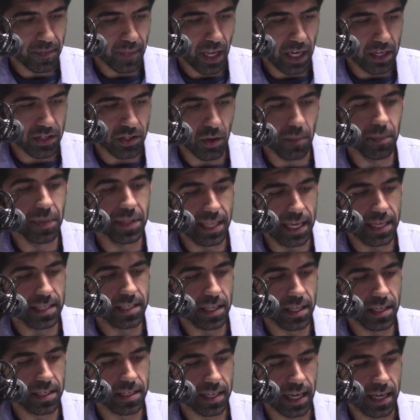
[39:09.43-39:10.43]
So
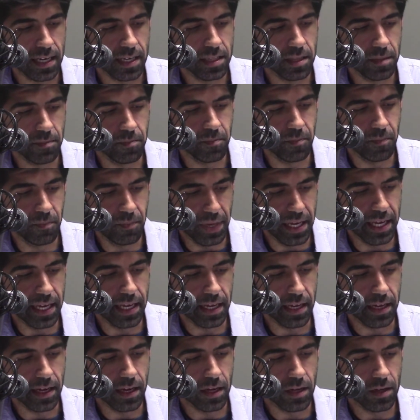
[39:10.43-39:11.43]
Bethesda is kind of the
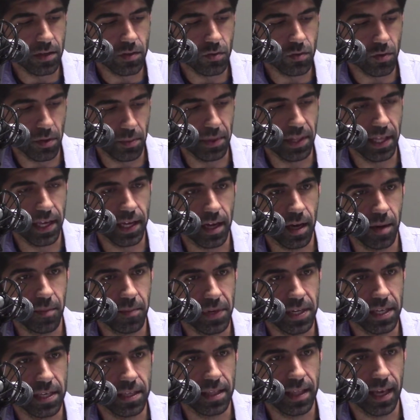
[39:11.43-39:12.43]
big AAA
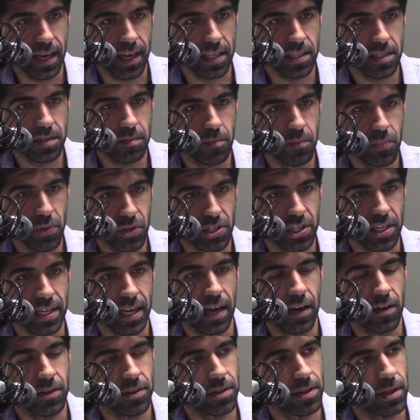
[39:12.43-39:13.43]
company that's pushing
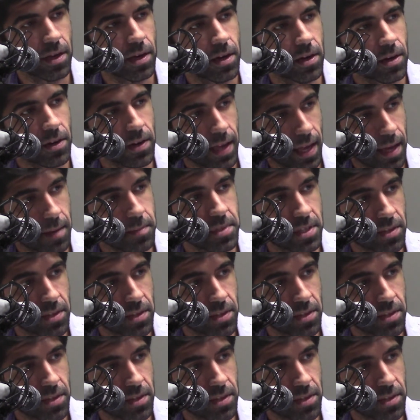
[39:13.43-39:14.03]
out their games